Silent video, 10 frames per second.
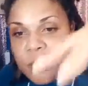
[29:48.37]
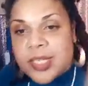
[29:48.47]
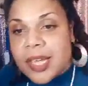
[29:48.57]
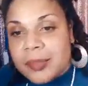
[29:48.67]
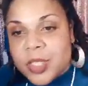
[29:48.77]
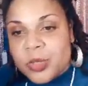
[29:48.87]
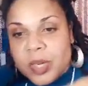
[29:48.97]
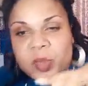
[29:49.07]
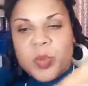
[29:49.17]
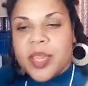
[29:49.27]
you sell them the
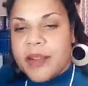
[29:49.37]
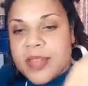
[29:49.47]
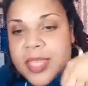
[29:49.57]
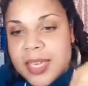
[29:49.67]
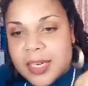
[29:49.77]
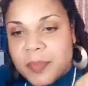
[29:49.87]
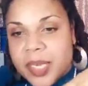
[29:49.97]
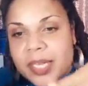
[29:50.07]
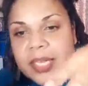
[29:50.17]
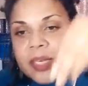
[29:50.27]
dream, you be everything in the
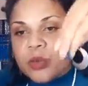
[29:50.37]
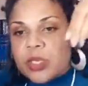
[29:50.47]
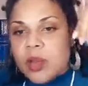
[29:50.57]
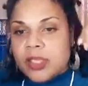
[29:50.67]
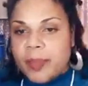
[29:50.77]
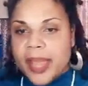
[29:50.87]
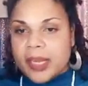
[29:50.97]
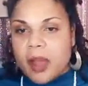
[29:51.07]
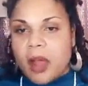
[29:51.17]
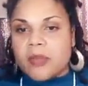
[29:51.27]
beginning, and you slowly back
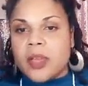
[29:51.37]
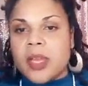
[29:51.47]
it off.